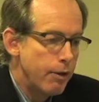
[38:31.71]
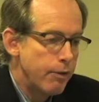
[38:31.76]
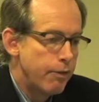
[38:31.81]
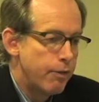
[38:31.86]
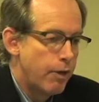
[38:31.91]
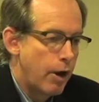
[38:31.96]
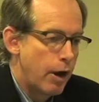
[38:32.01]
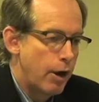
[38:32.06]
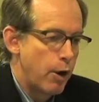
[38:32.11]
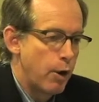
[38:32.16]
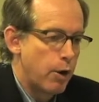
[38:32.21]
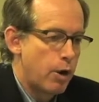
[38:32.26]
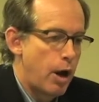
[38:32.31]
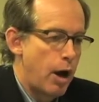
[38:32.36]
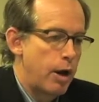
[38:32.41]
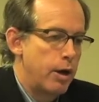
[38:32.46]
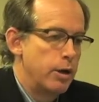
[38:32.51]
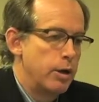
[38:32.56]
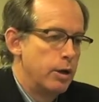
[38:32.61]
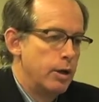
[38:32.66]
Flannery
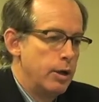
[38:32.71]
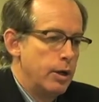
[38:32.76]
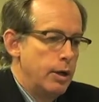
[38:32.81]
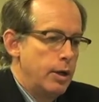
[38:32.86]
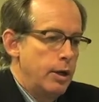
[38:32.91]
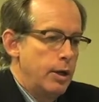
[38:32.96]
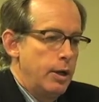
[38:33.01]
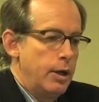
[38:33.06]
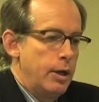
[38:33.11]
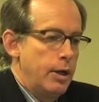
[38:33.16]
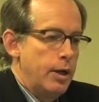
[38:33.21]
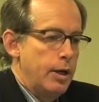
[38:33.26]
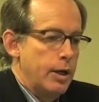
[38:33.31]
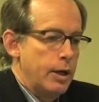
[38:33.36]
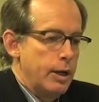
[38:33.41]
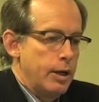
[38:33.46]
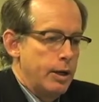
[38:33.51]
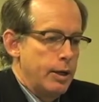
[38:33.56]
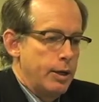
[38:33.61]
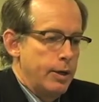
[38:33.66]
O'Connor
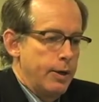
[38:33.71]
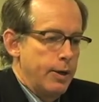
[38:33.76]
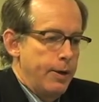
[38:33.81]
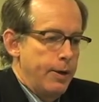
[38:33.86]
uh,